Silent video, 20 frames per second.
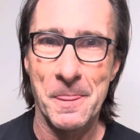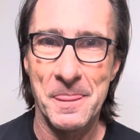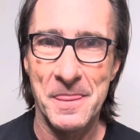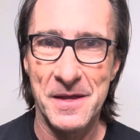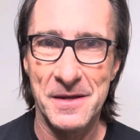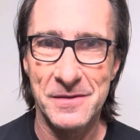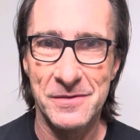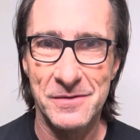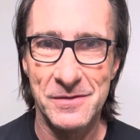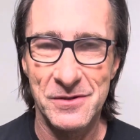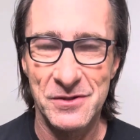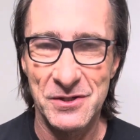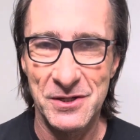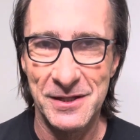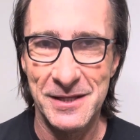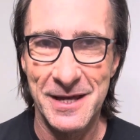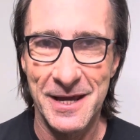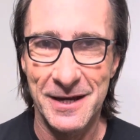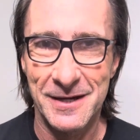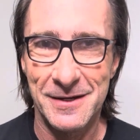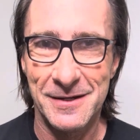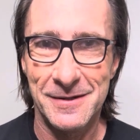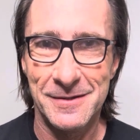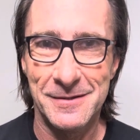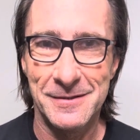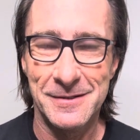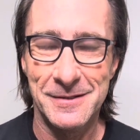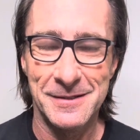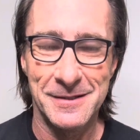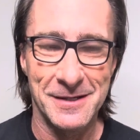that celiac
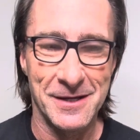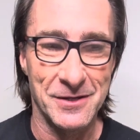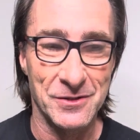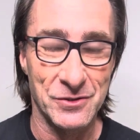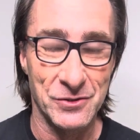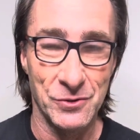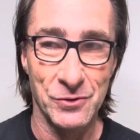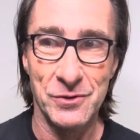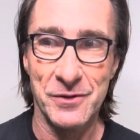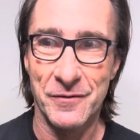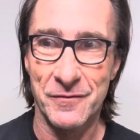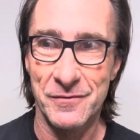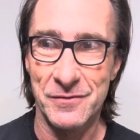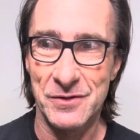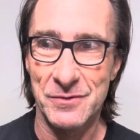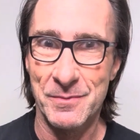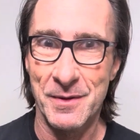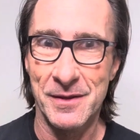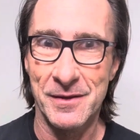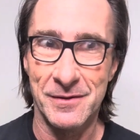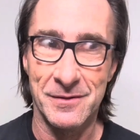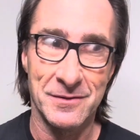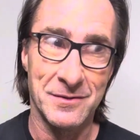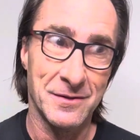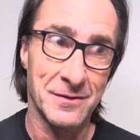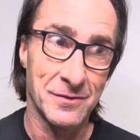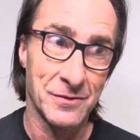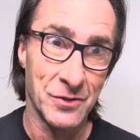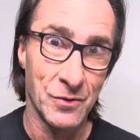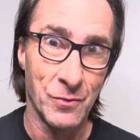has two different spellings,
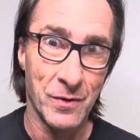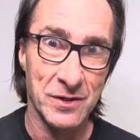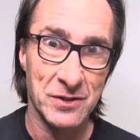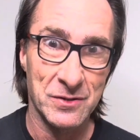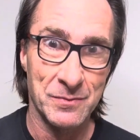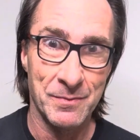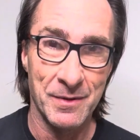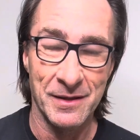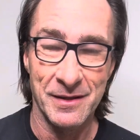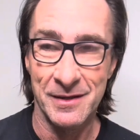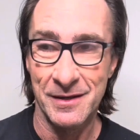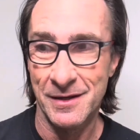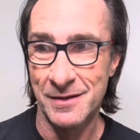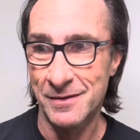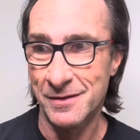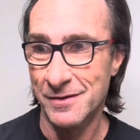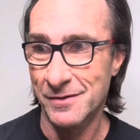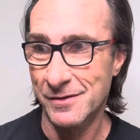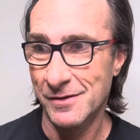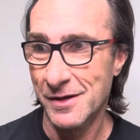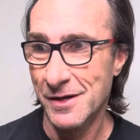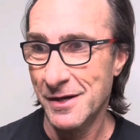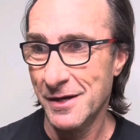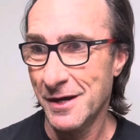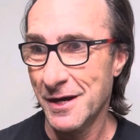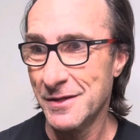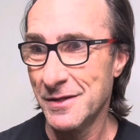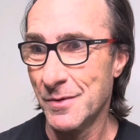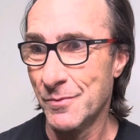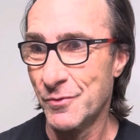the US spelling and the
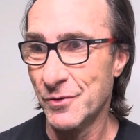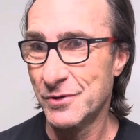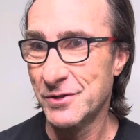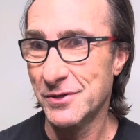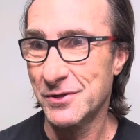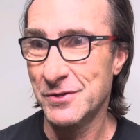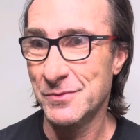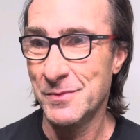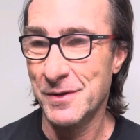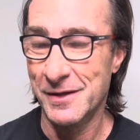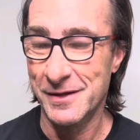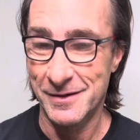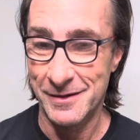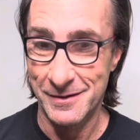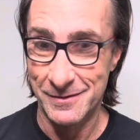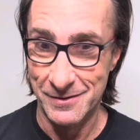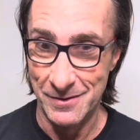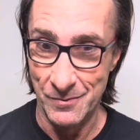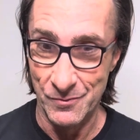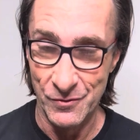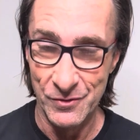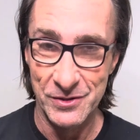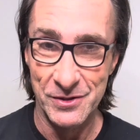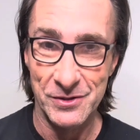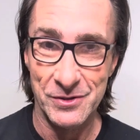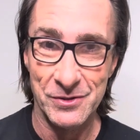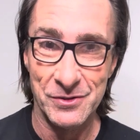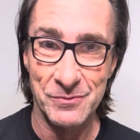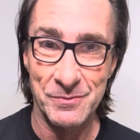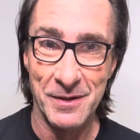and the British spelling, and the
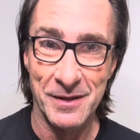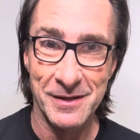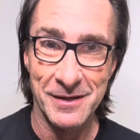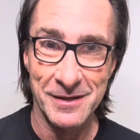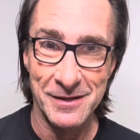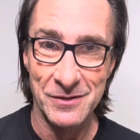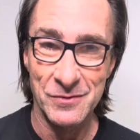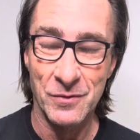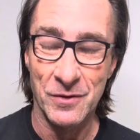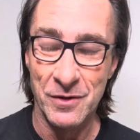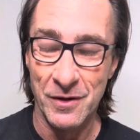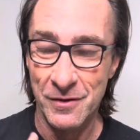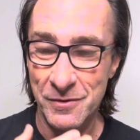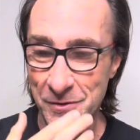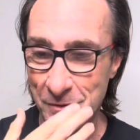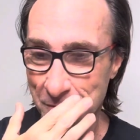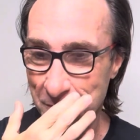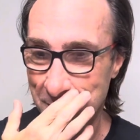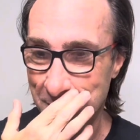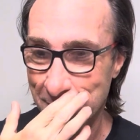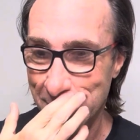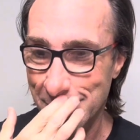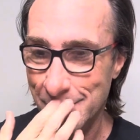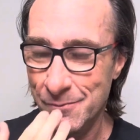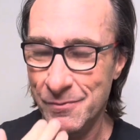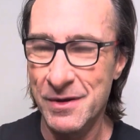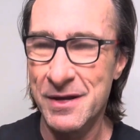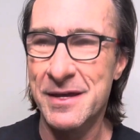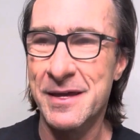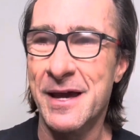British spelling is what I used here,
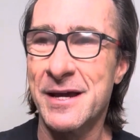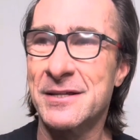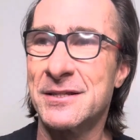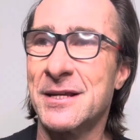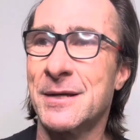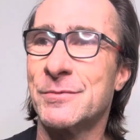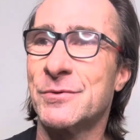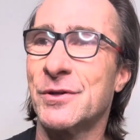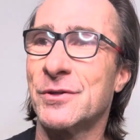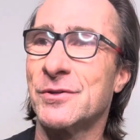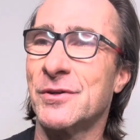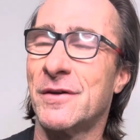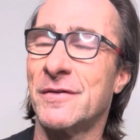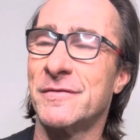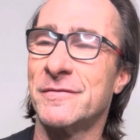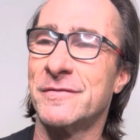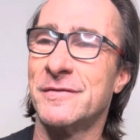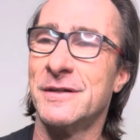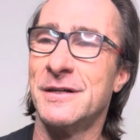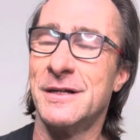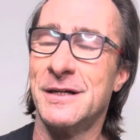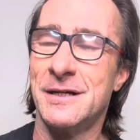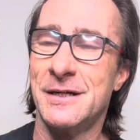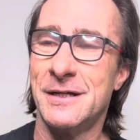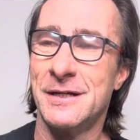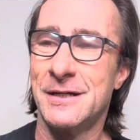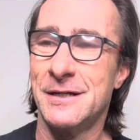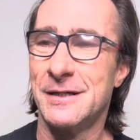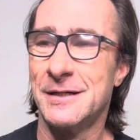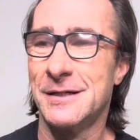being a subject of
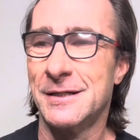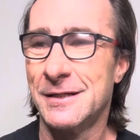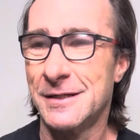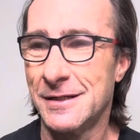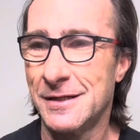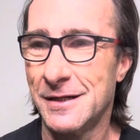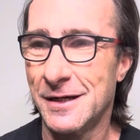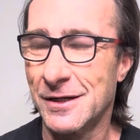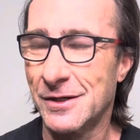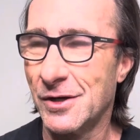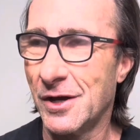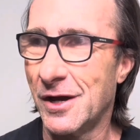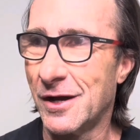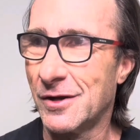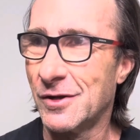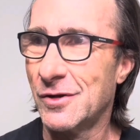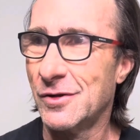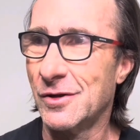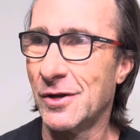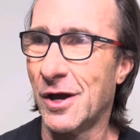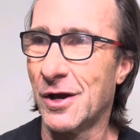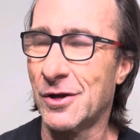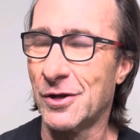a, a